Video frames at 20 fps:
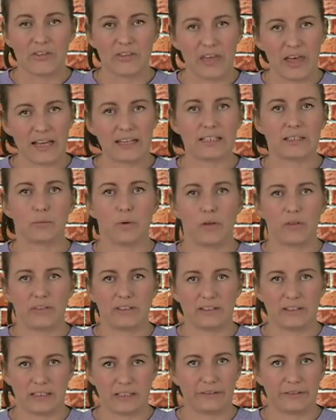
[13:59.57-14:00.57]
That is what
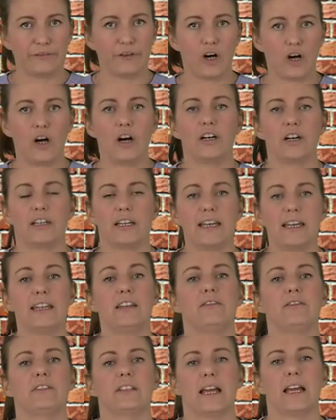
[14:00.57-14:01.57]
this is for. And ahead
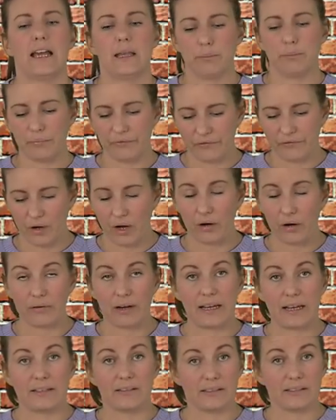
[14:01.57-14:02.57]
of time, before
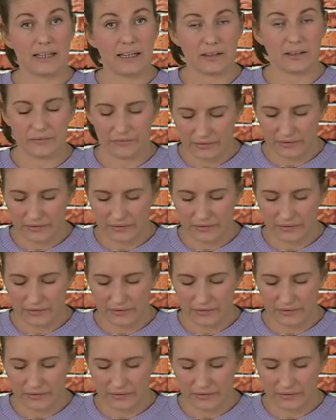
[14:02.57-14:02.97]
I started the